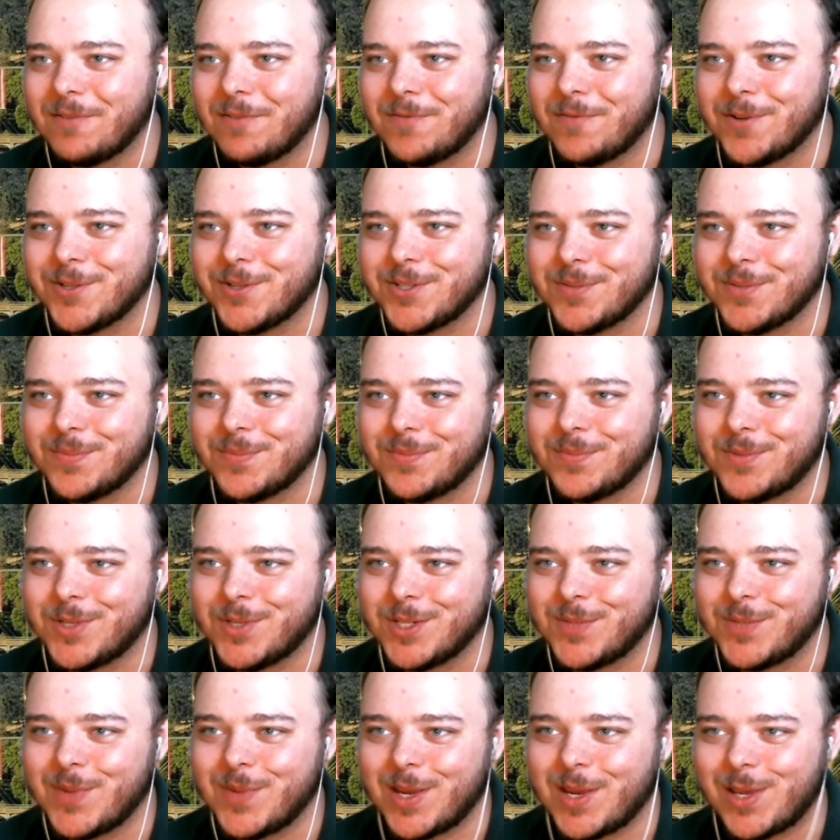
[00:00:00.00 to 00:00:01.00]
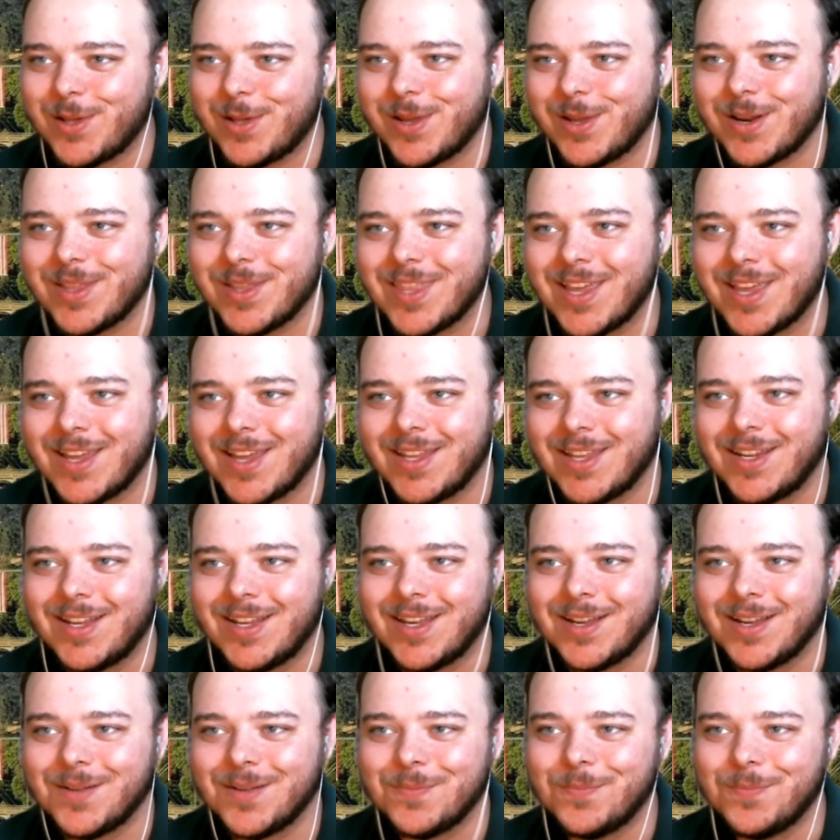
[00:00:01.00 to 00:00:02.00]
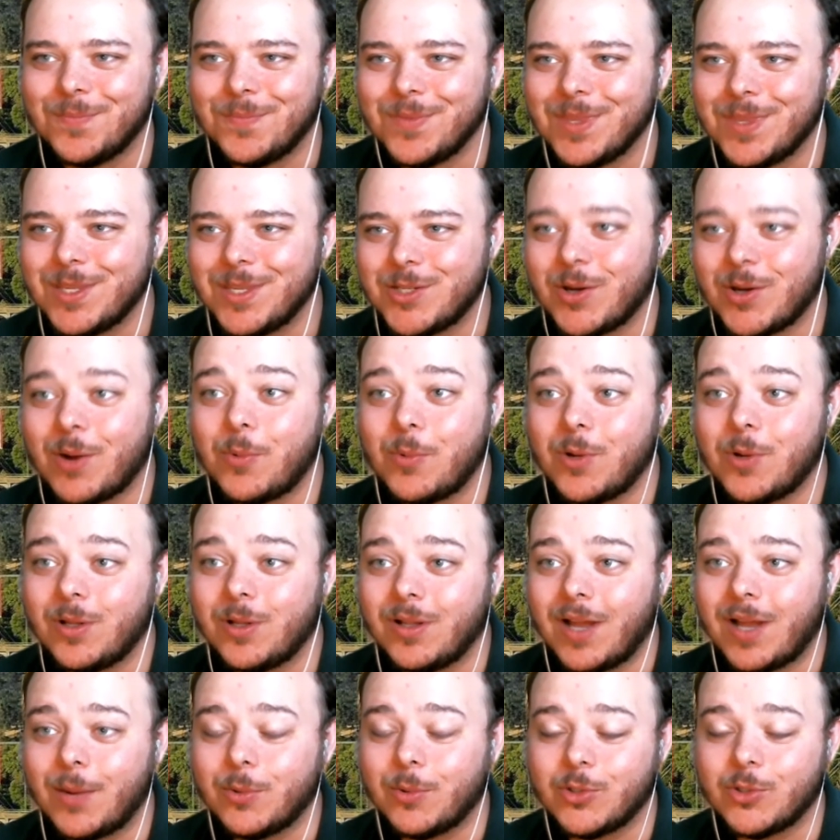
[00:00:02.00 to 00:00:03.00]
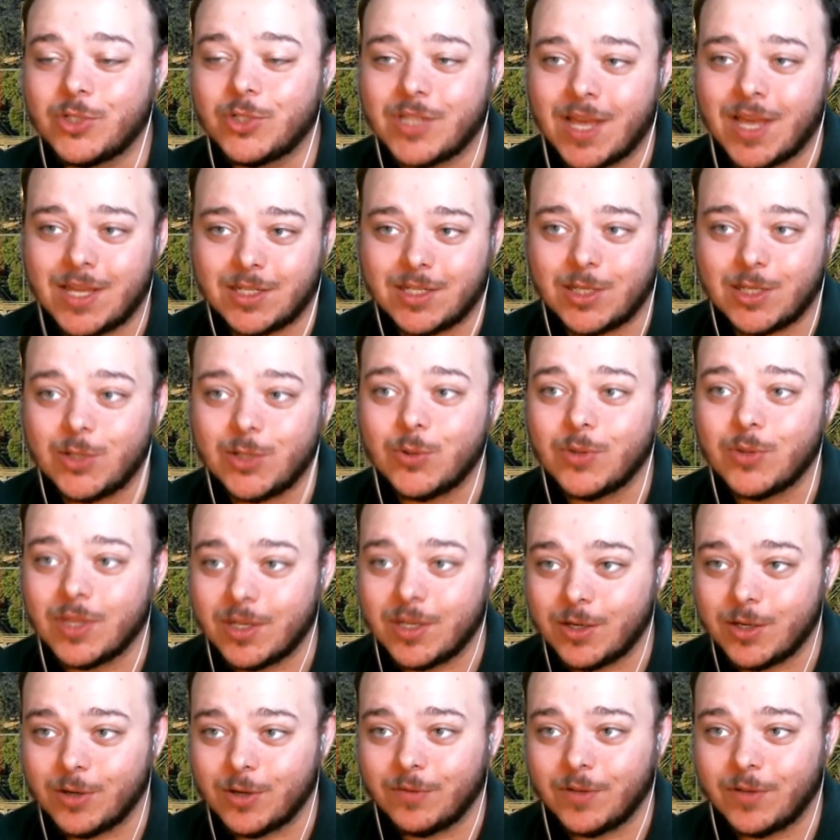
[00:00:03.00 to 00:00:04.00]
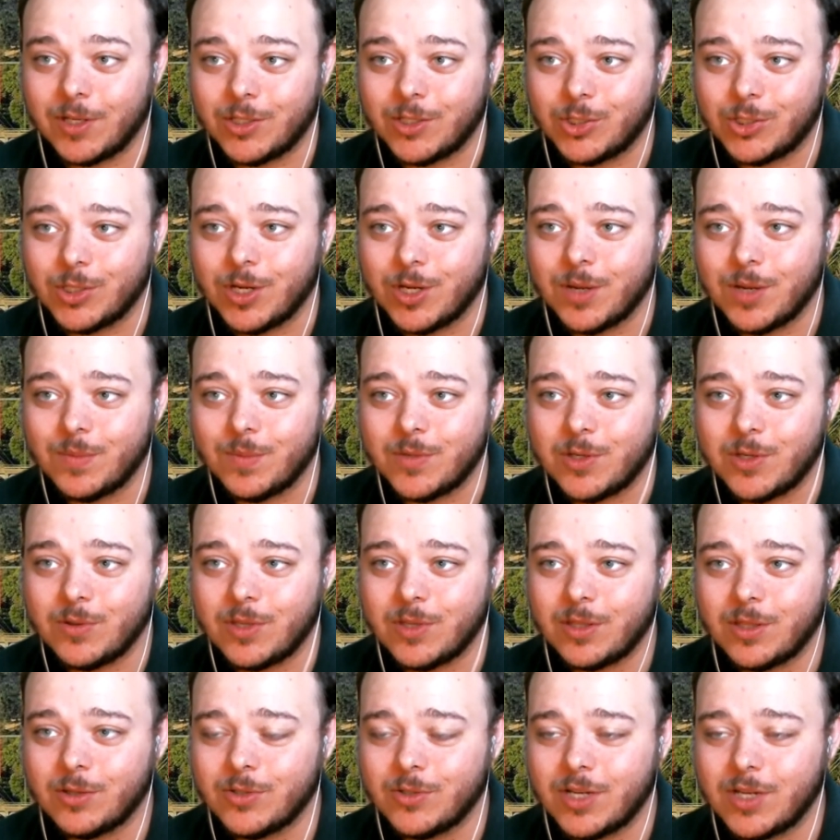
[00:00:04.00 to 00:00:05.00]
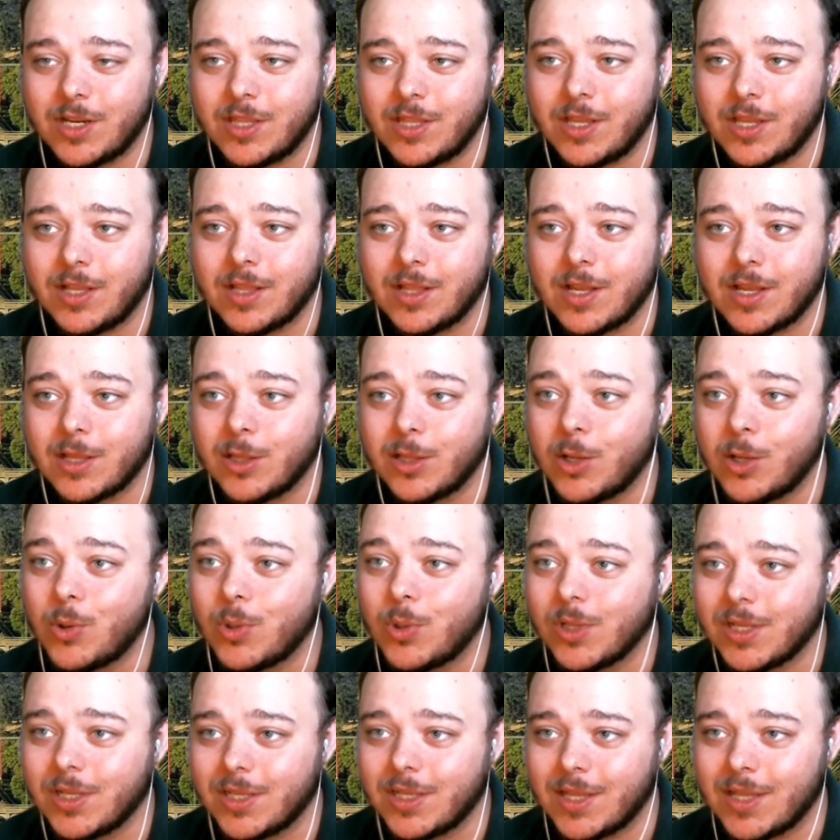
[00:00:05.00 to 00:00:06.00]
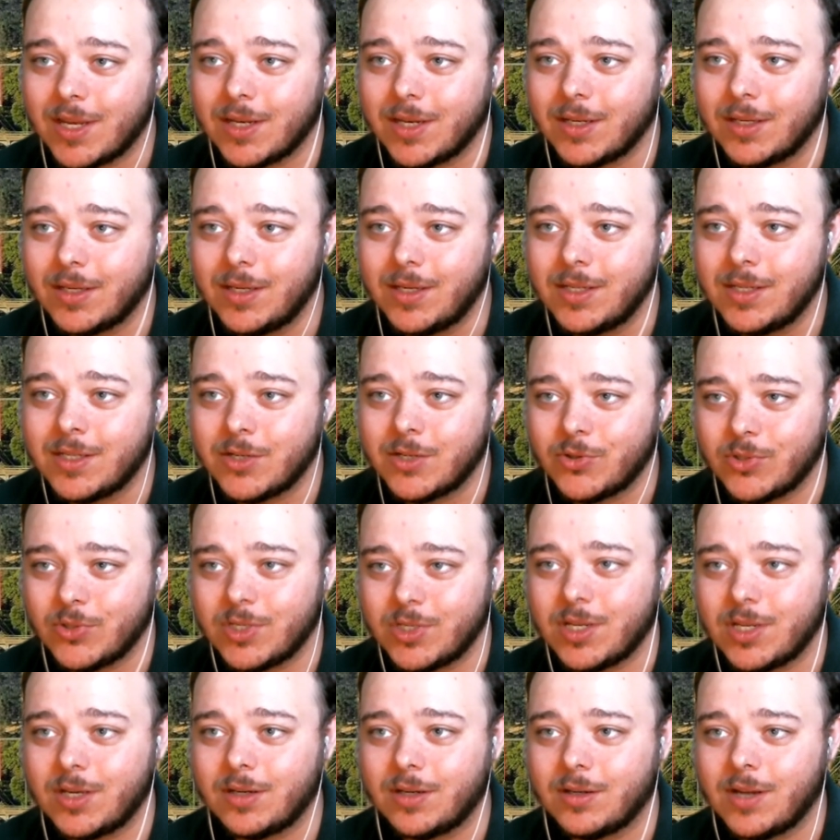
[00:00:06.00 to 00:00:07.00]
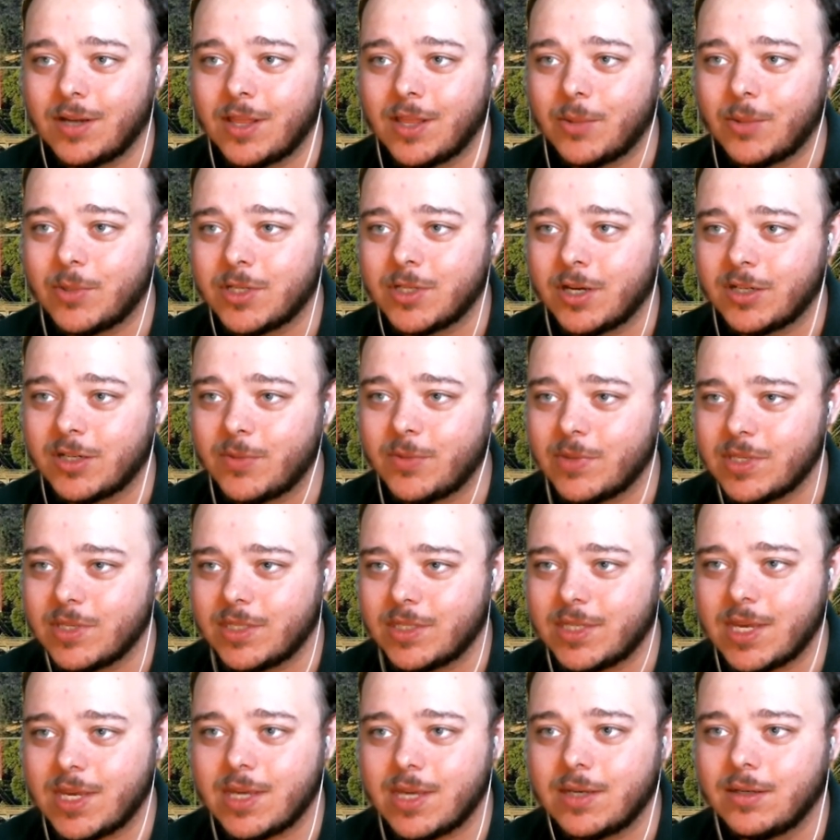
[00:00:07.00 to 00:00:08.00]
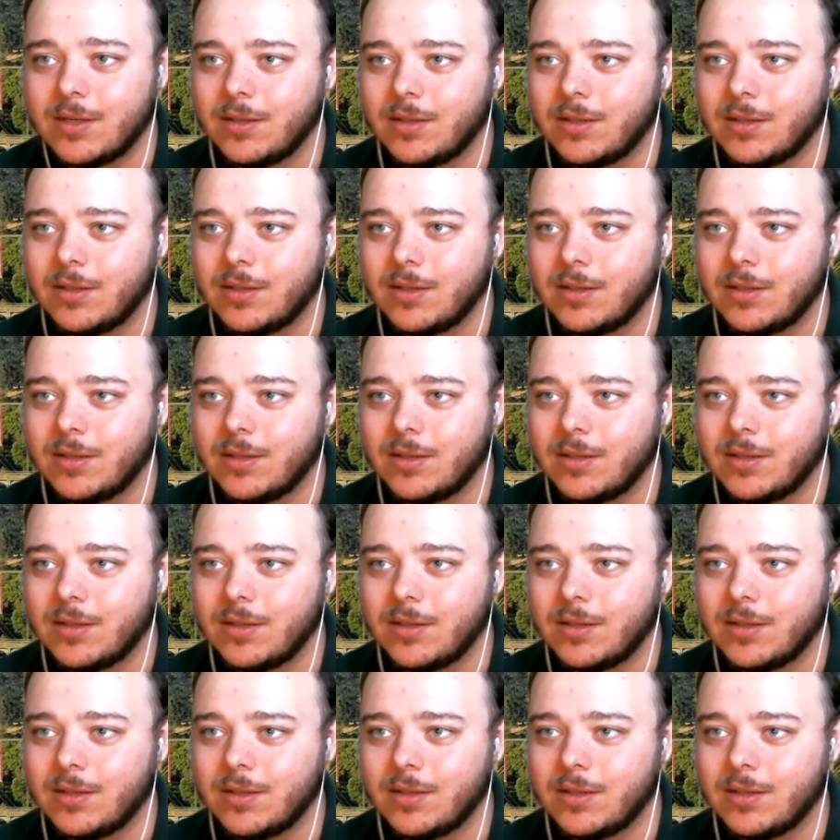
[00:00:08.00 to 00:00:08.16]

Folsom to speculate on that. So I will just ask you then, Darvesh, do you think there's anything like locally that is interesting now that we talked about the state?